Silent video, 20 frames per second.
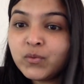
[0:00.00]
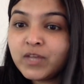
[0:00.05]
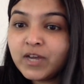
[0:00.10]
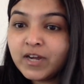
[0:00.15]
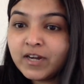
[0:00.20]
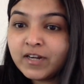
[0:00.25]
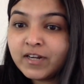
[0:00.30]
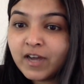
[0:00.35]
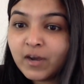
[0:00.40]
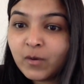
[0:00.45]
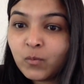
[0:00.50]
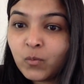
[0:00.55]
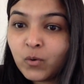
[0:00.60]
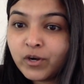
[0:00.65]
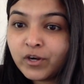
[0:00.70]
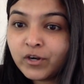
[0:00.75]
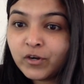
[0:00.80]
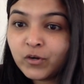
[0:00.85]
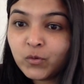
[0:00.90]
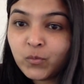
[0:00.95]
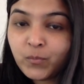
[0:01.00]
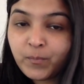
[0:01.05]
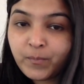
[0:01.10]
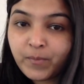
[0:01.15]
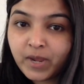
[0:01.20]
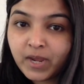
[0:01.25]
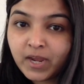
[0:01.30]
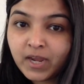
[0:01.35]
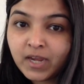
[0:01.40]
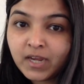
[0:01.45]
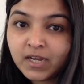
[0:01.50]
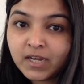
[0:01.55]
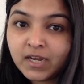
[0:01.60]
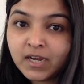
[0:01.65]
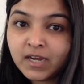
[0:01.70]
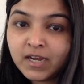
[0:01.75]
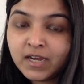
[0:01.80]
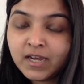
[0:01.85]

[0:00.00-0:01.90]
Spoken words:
that I wanted to make